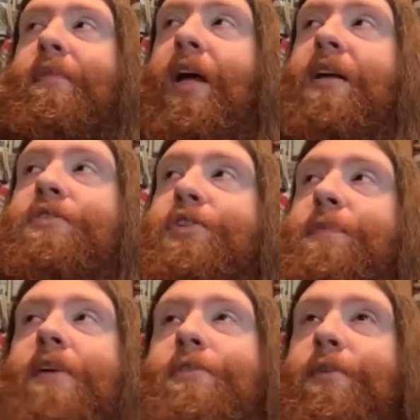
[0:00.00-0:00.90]
and she
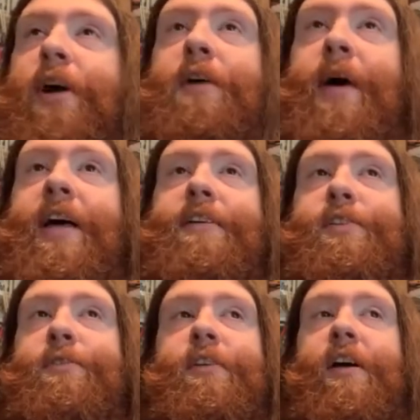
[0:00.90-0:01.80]
posted a while back.
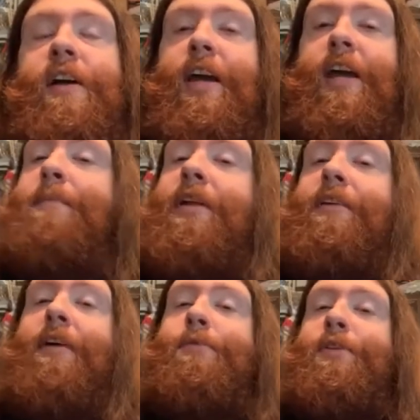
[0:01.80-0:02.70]
She was like, "I can't believe
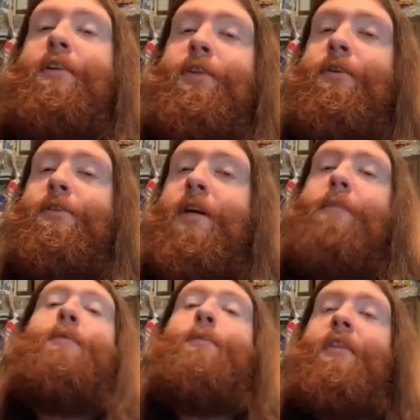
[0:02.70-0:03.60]
I'm still doing
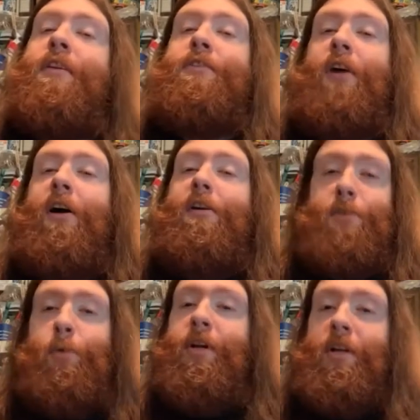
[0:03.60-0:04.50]
something with this doll
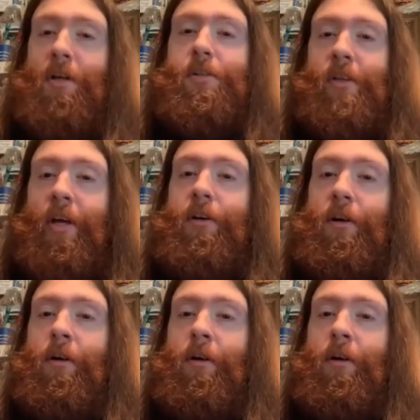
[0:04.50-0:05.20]
20 years later."